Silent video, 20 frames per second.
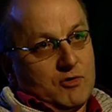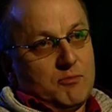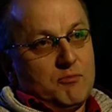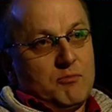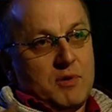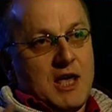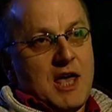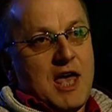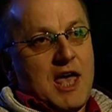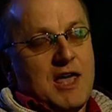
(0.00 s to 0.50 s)
and
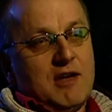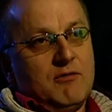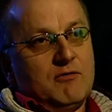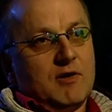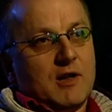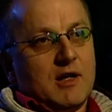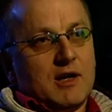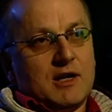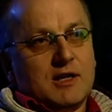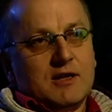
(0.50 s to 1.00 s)
behave
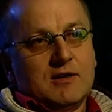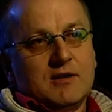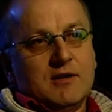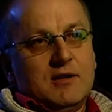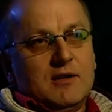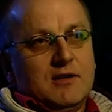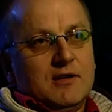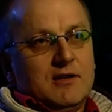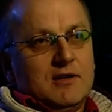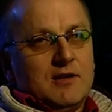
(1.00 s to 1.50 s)
like
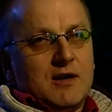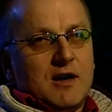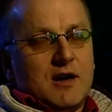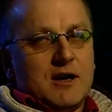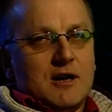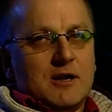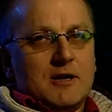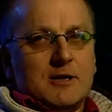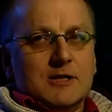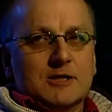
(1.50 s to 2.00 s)

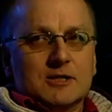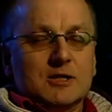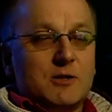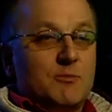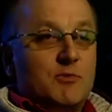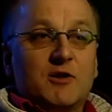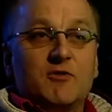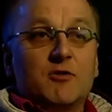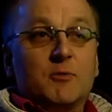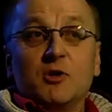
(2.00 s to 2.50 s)

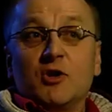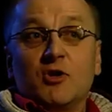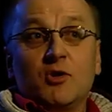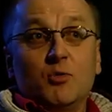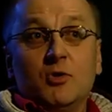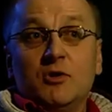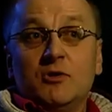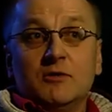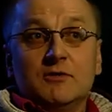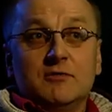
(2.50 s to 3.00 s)
something from another
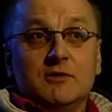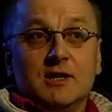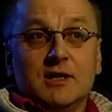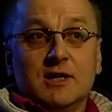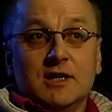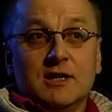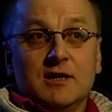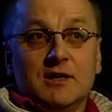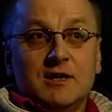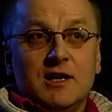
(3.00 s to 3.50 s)
world,
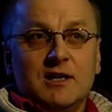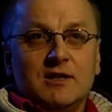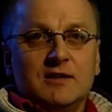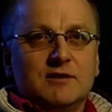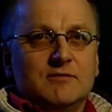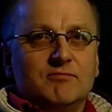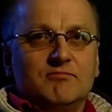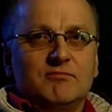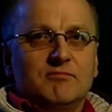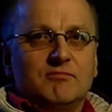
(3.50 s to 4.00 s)
really.
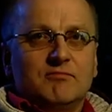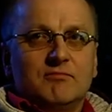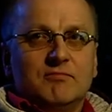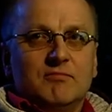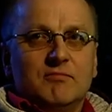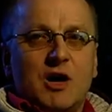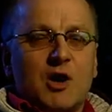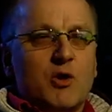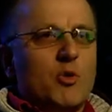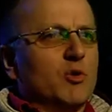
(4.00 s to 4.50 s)
And
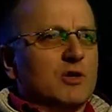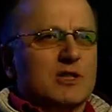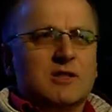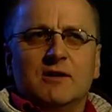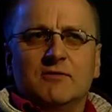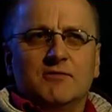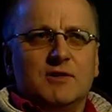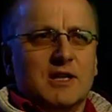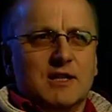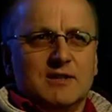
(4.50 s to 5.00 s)
I always
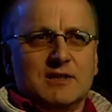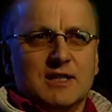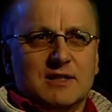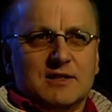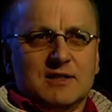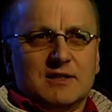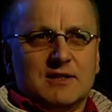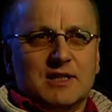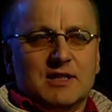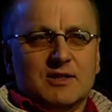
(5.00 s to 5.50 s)
loved that.
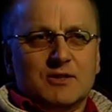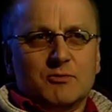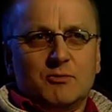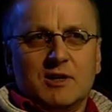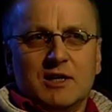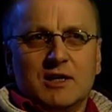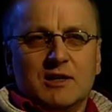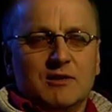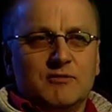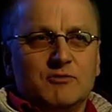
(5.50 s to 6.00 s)
That's
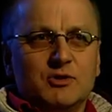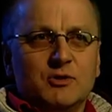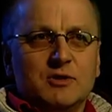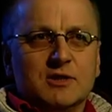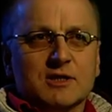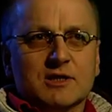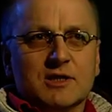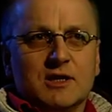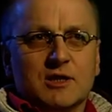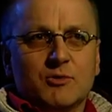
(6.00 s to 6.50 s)
why I love doing
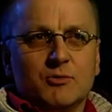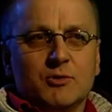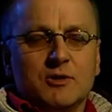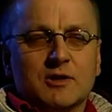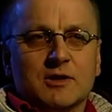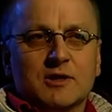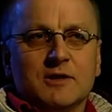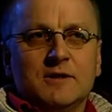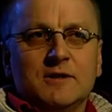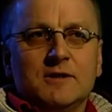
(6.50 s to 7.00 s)
this kind of
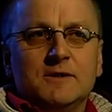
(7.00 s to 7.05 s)
work.